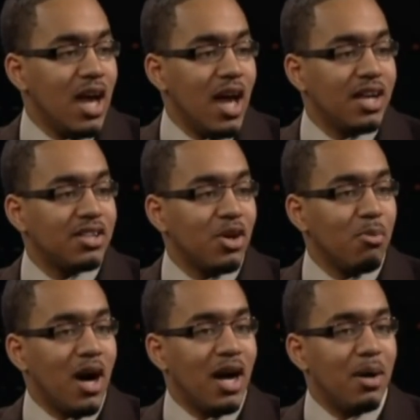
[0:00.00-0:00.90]
And so
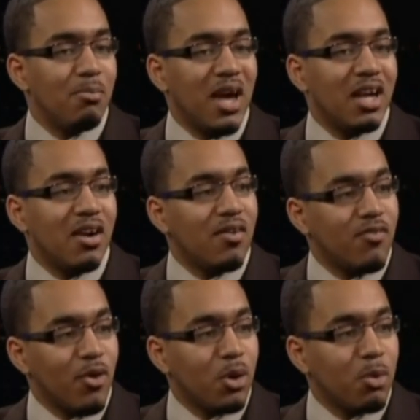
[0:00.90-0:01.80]
by making an
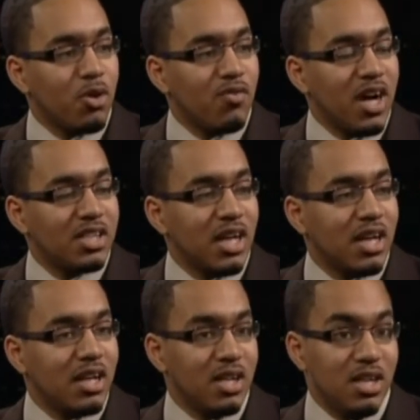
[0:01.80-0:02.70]
affordable device that
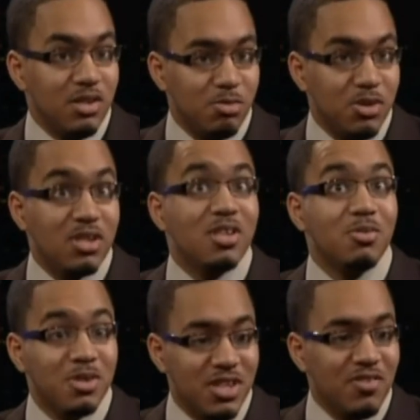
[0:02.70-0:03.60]
can
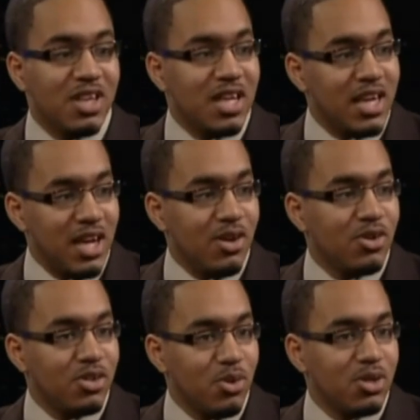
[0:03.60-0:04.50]
specifically
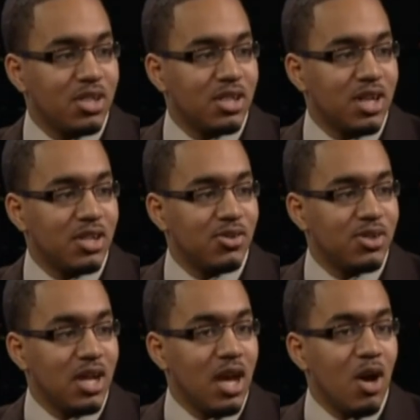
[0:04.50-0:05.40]
geared towards these countries,